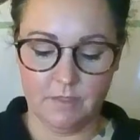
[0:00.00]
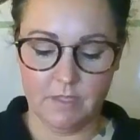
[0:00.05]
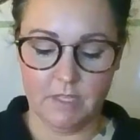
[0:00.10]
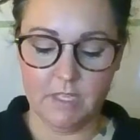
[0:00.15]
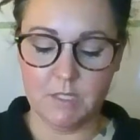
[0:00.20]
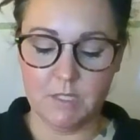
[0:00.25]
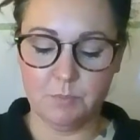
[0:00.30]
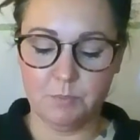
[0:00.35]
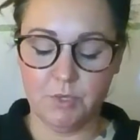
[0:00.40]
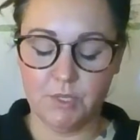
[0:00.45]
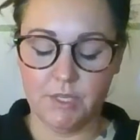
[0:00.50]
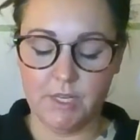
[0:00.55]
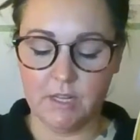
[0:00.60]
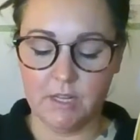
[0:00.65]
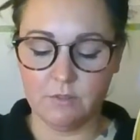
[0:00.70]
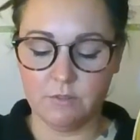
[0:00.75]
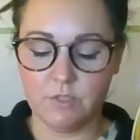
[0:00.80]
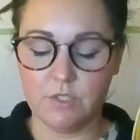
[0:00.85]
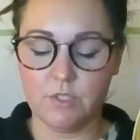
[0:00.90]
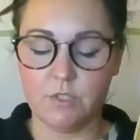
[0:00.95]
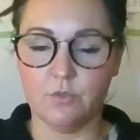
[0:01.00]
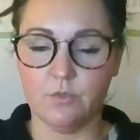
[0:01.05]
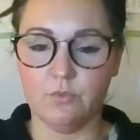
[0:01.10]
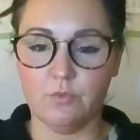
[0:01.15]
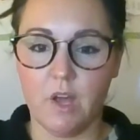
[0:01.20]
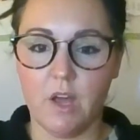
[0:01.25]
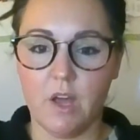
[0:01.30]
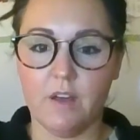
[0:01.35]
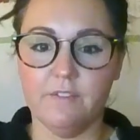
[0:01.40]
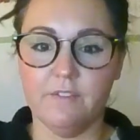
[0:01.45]
It's pronounced
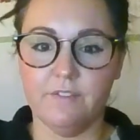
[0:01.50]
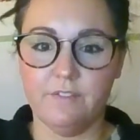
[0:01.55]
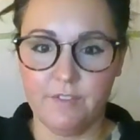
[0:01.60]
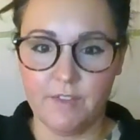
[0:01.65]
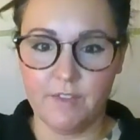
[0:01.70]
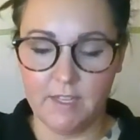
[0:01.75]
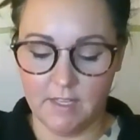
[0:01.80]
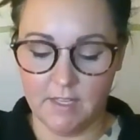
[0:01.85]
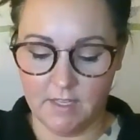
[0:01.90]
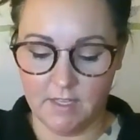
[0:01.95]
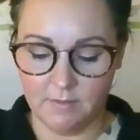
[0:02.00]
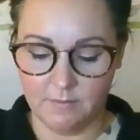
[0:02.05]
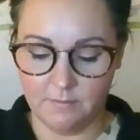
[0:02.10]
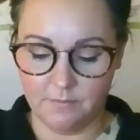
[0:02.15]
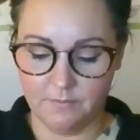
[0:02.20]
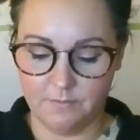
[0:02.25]
Ravi